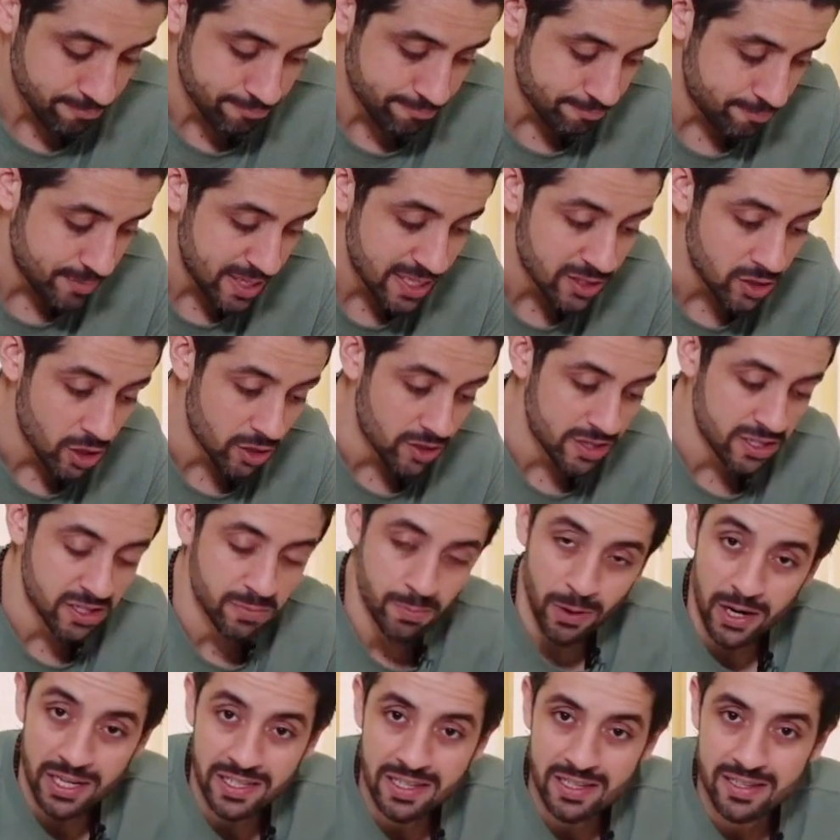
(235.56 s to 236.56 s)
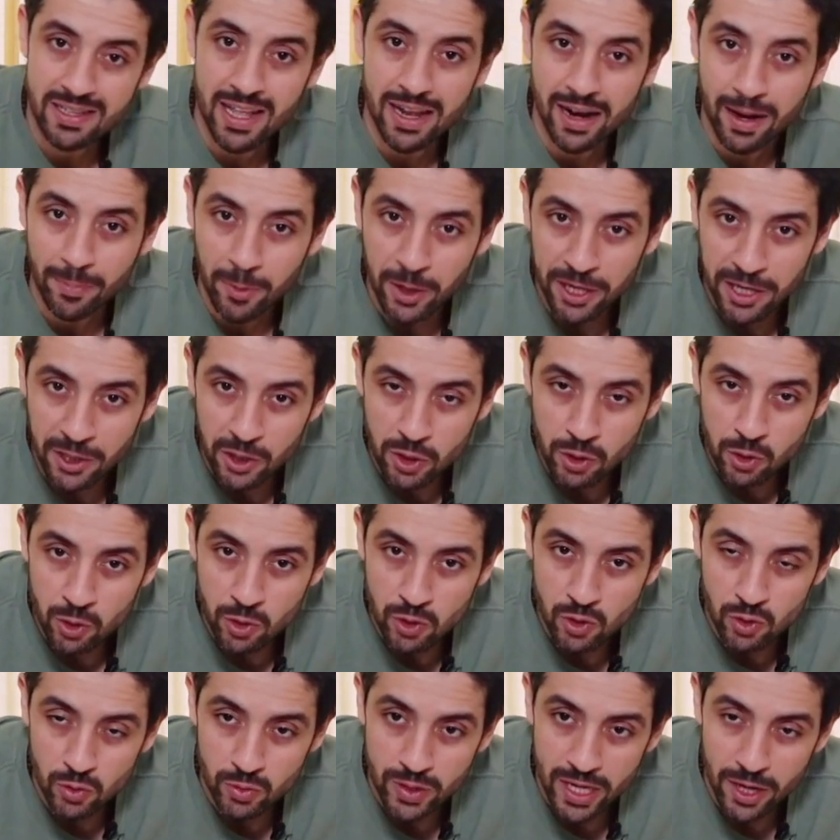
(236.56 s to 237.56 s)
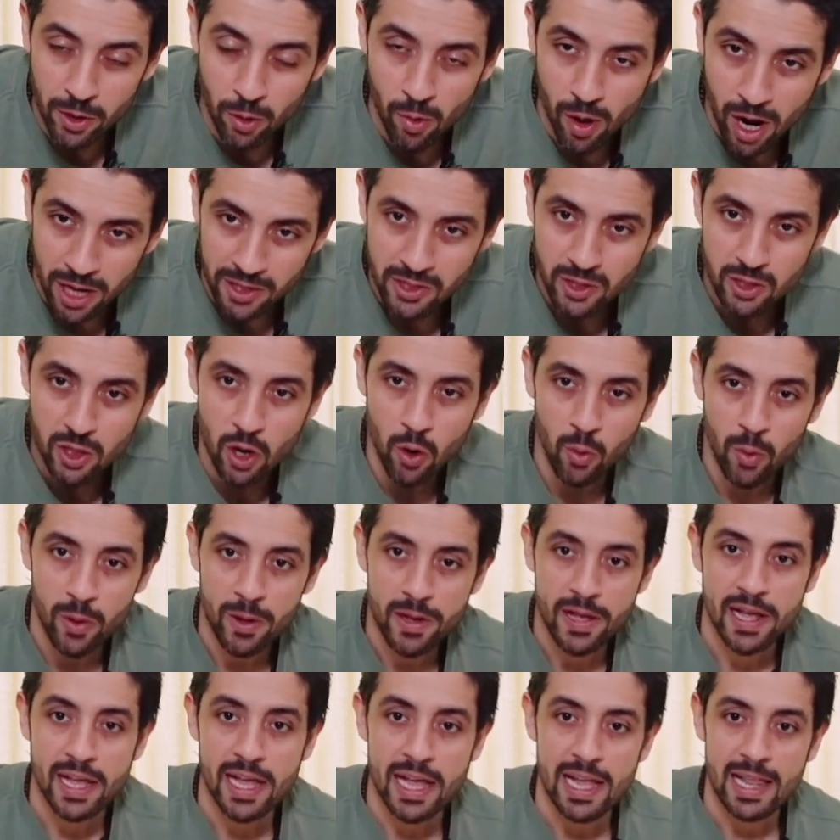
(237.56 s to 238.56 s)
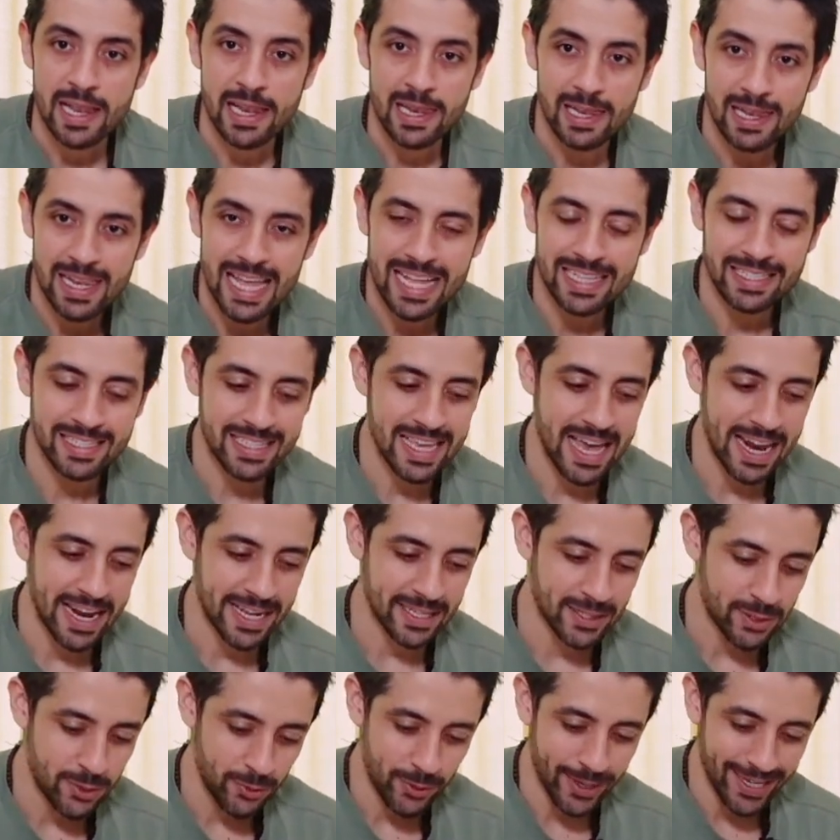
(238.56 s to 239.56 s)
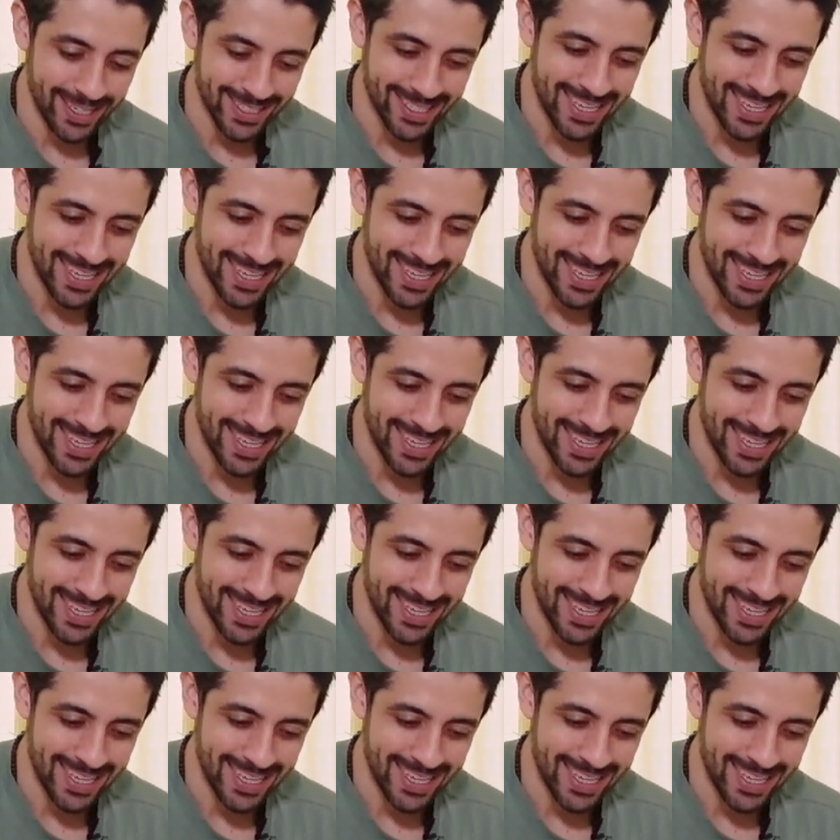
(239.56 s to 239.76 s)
these are the spices that I'm gonna use today. All right, so let's get into it.